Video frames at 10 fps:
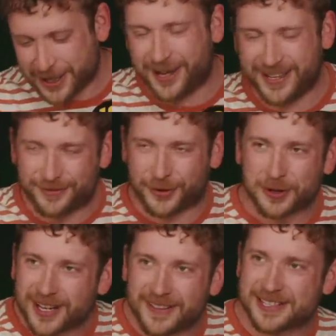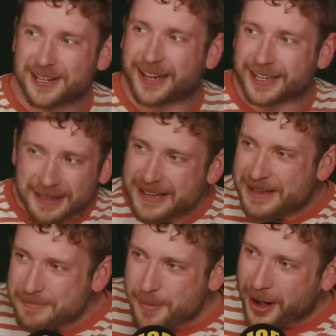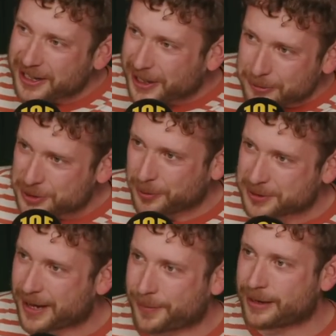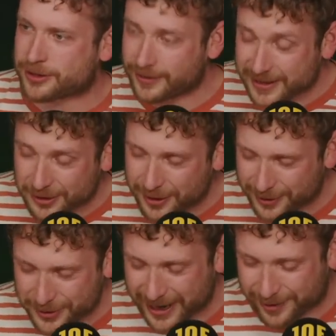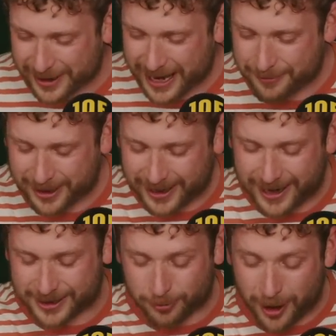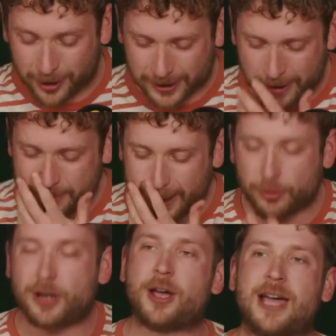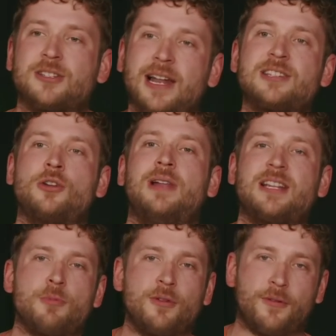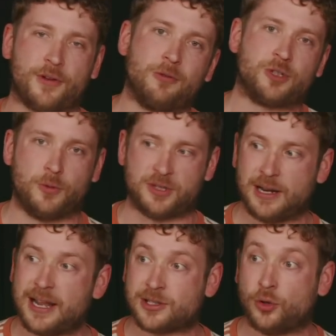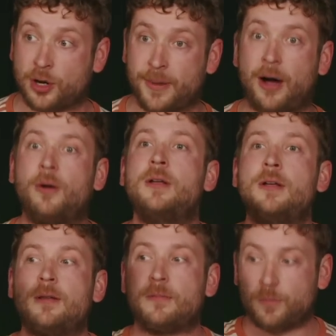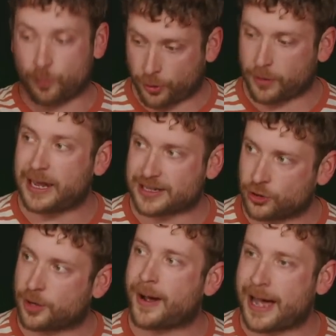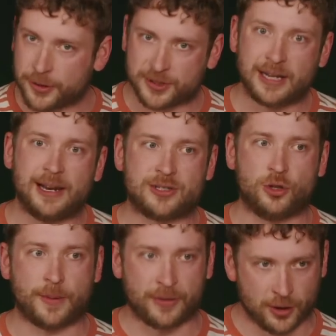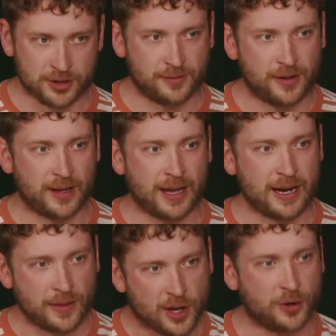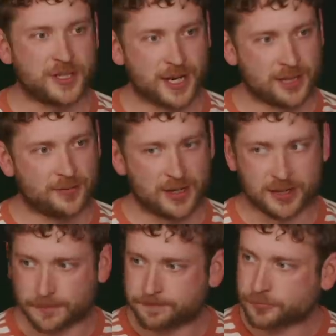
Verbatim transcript: You've caused like this like minor culture war to happen outside, and there's not even a drag event happening. Yeah, it's wild. Um, let, well, okay, so let's talk, let's move off culture wars then. Let's talk about pr- let's talk about housing. Let's talk about the cost of living, and in the context of this